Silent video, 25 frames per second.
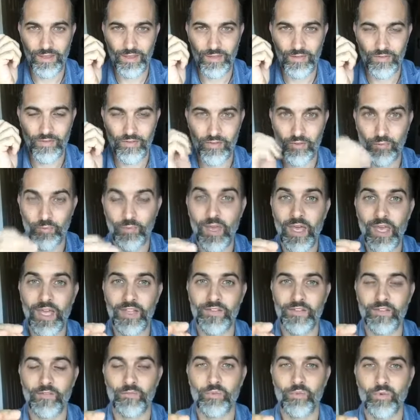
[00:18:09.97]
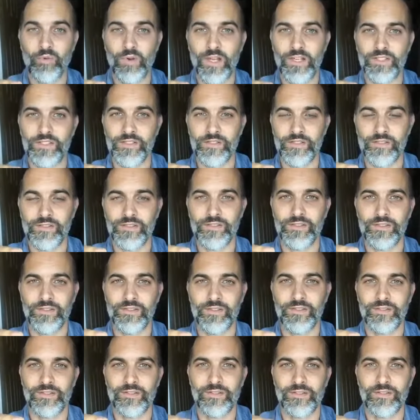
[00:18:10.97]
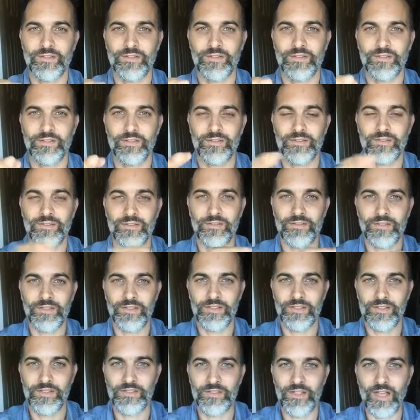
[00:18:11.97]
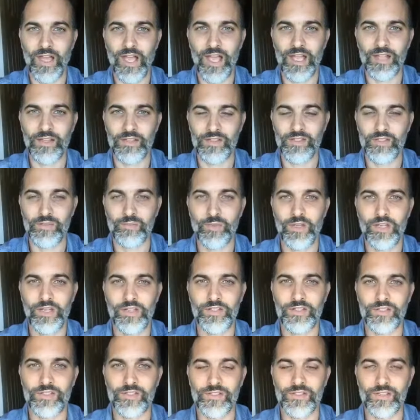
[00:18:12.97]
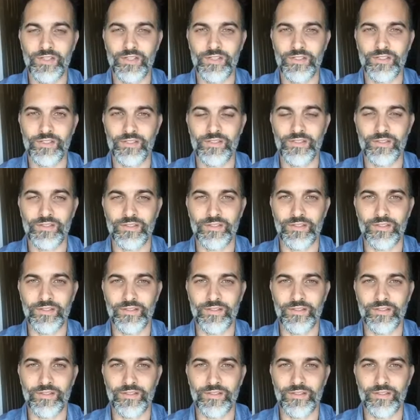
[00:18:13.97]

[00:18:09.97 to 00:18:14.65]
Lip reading: space of presence, the silent spaciousness,